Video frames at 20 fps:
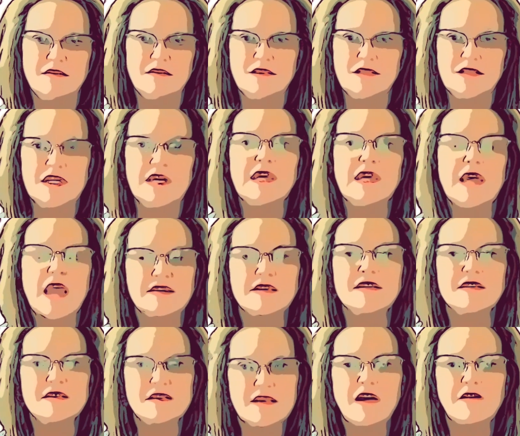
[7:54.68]
to yucky
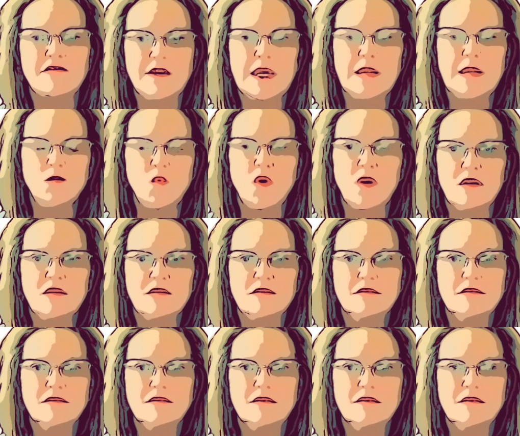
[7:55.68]
stuff anymore.
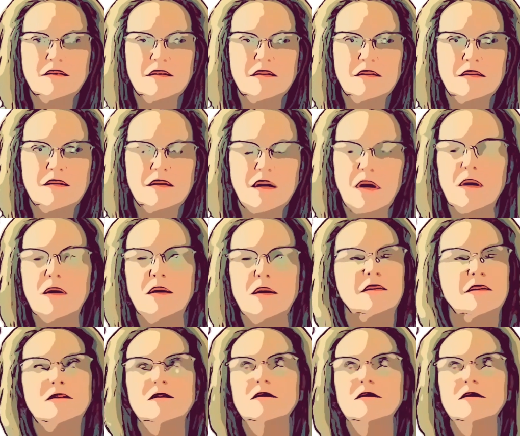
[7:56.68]
Oh.